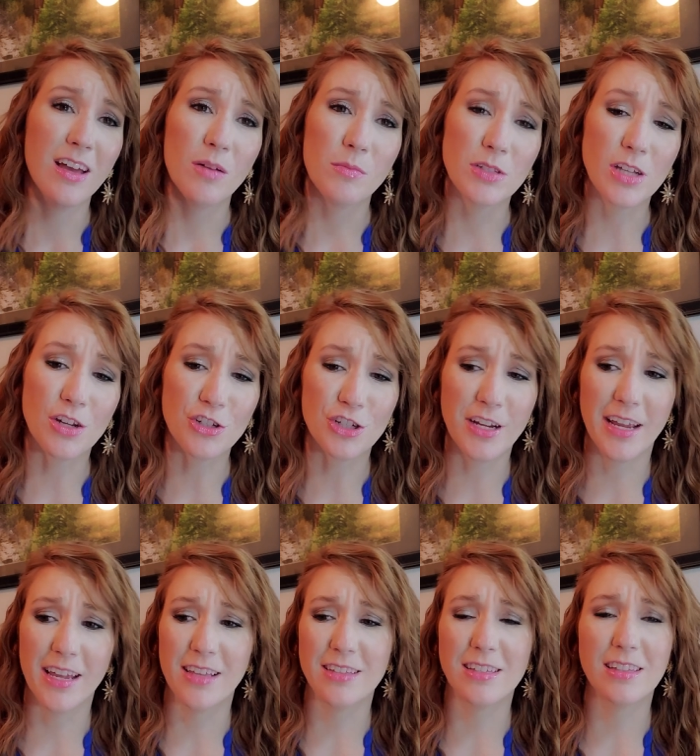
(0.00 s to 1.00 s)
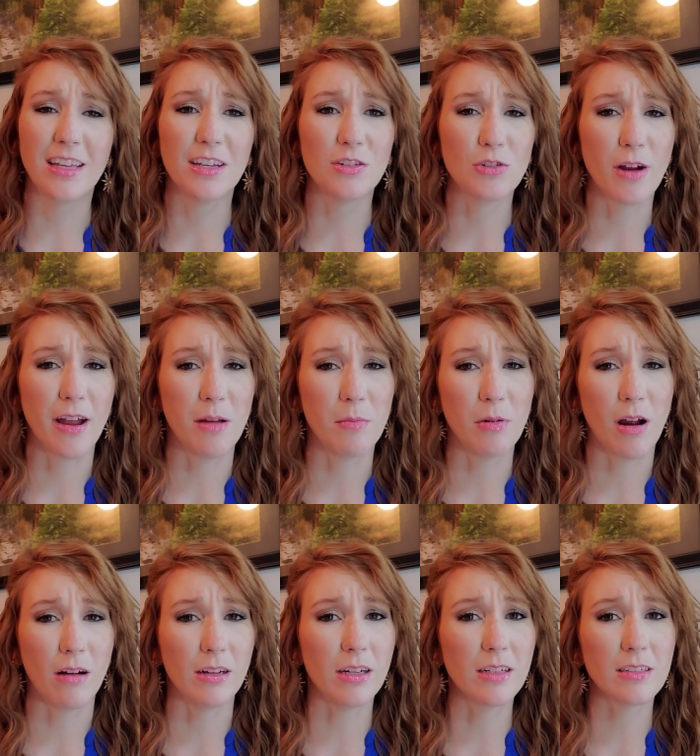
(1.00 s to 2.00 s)
massage your hands and let you try a
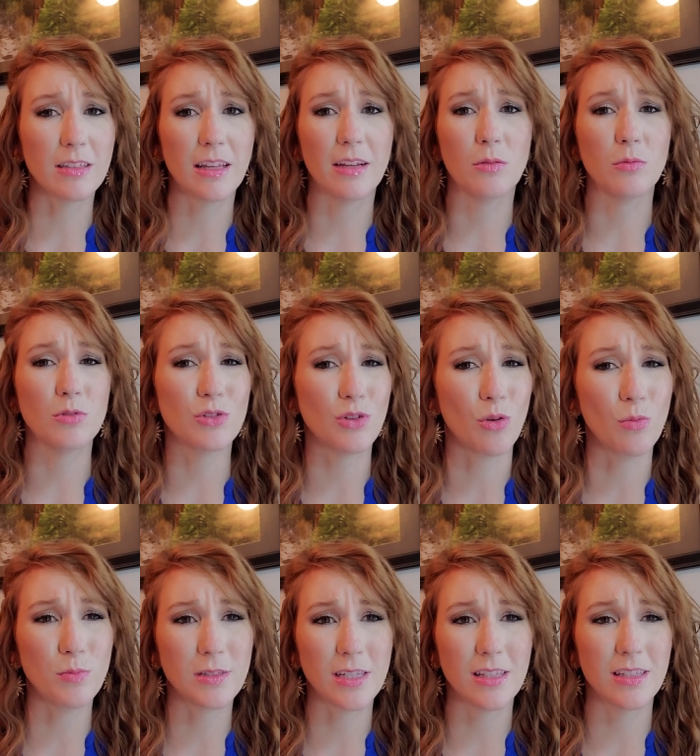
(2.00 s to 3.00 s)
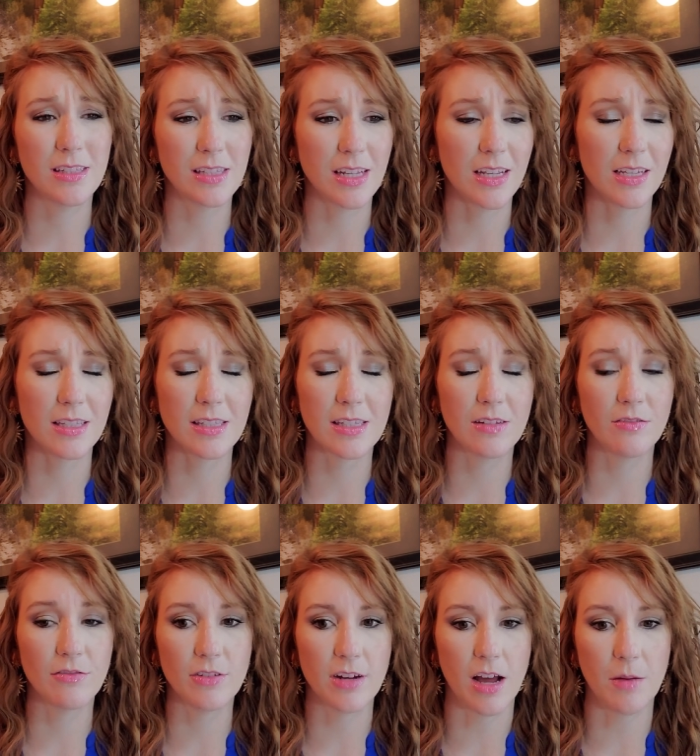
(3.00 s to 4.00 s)
product like soaps in the sink. It's
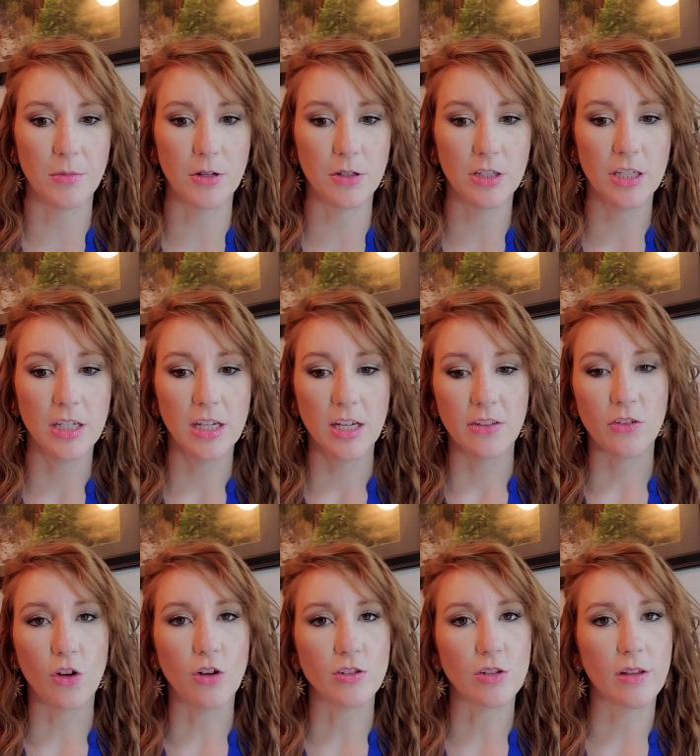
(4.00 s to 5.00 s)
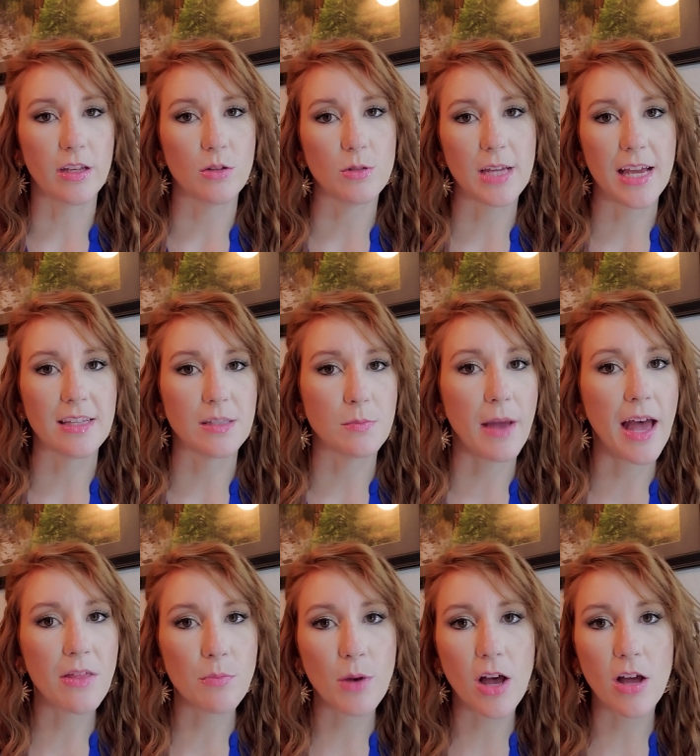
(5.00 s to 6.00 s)
phenomenal. They'll also let you test
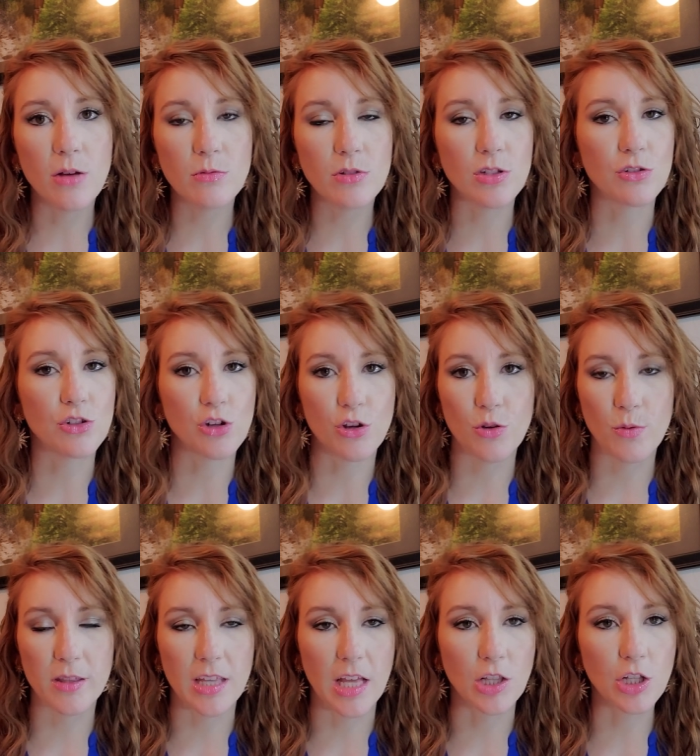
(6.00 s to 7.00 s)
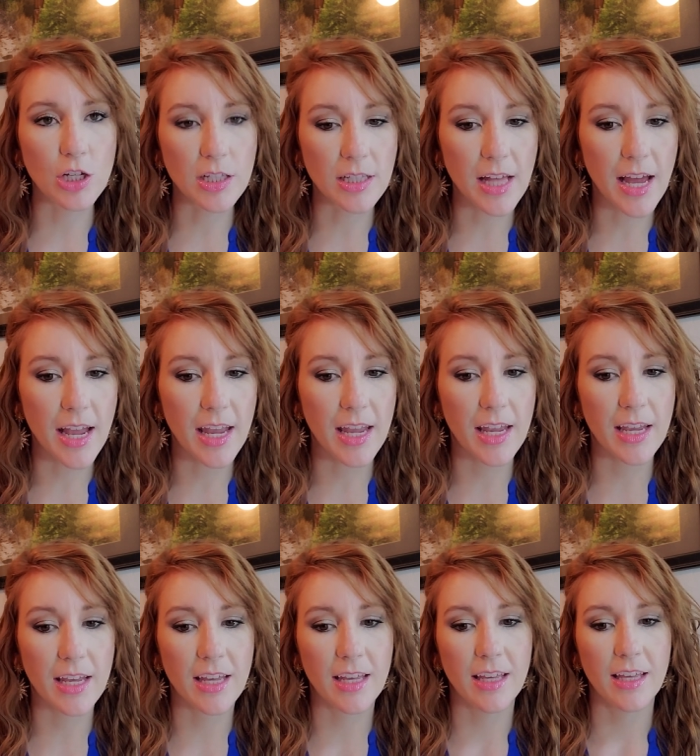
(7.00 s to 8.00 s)
bath bombs, they'll show you what they look like
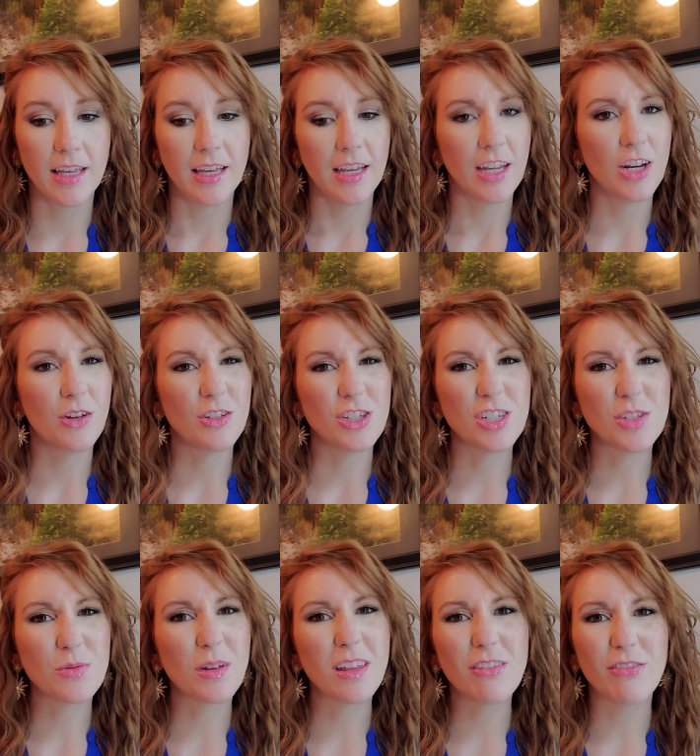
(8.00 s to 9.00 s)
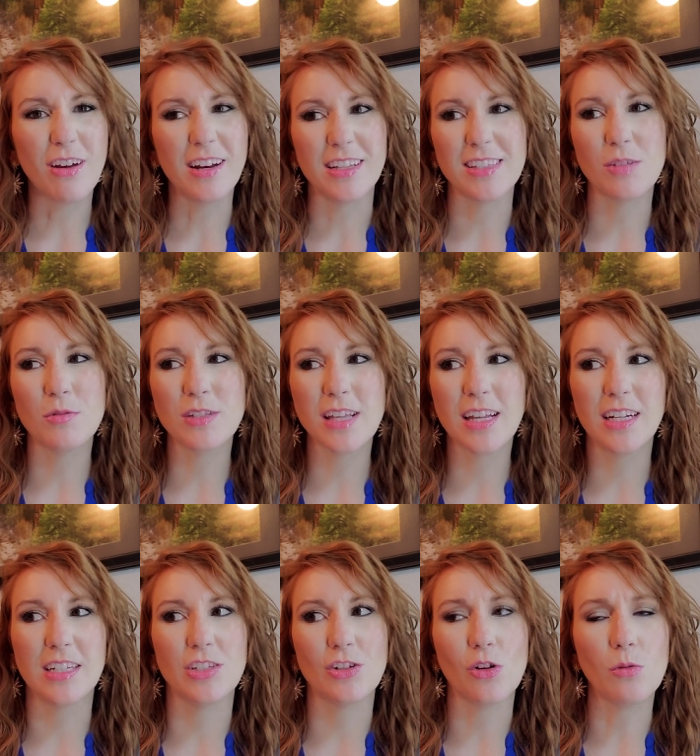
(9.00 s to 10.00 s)
you know, it's just really fun. It's almost like
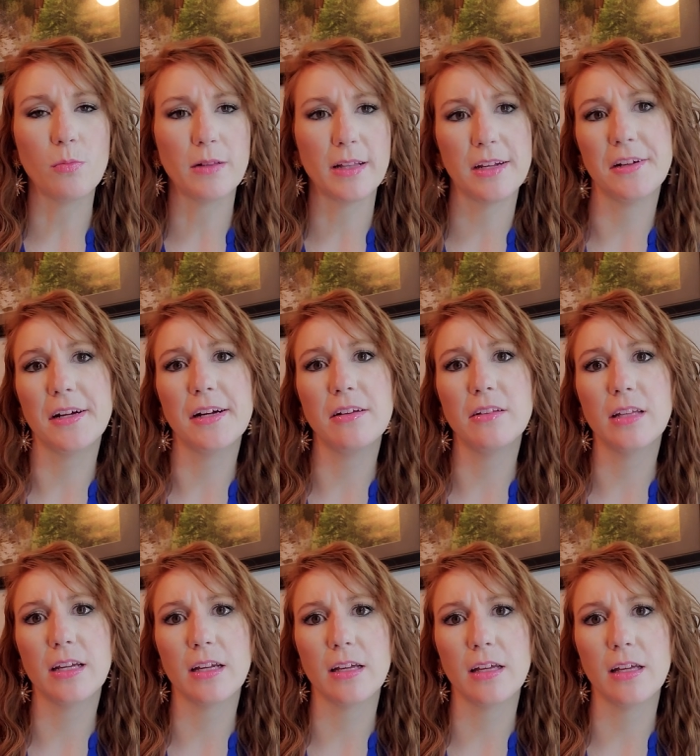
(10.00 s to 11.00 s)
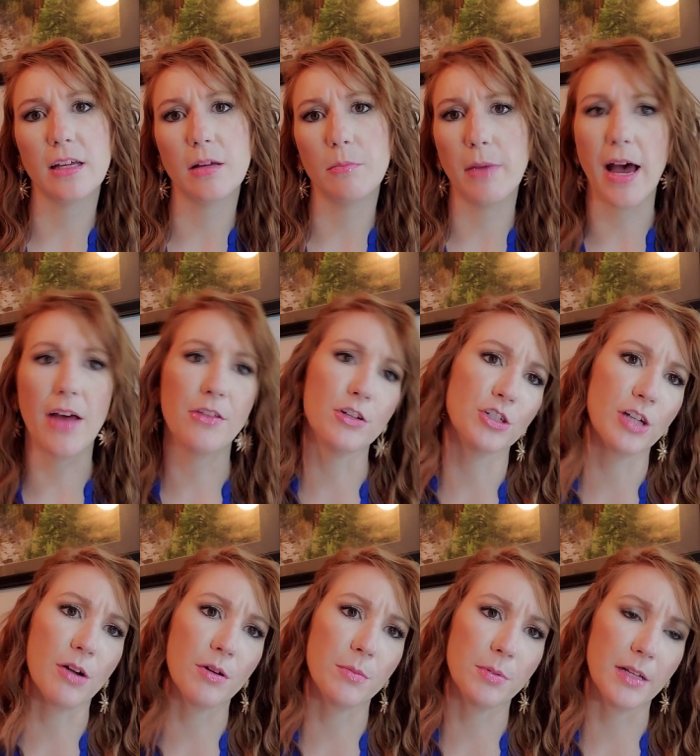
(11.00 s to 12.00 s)
an adult playground, like a, a bath or
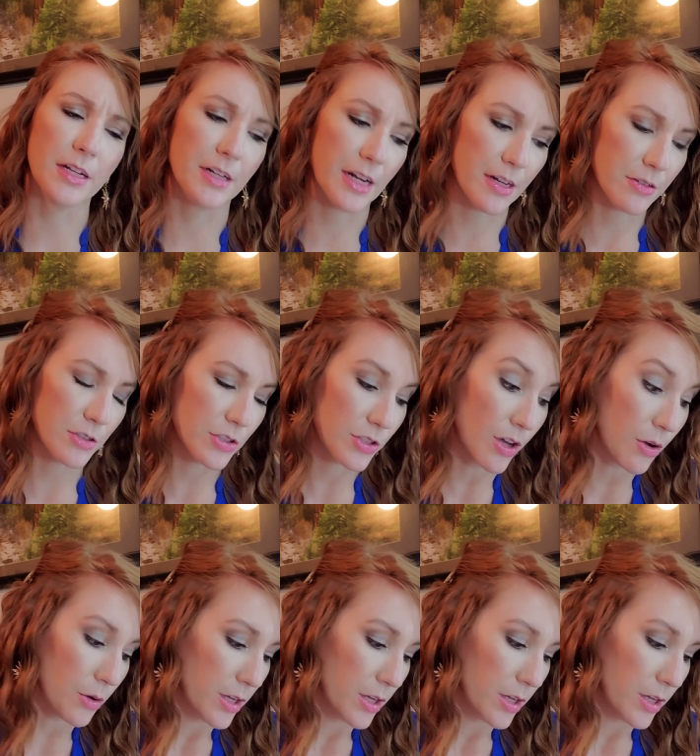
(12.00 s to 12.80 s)
shower playground. So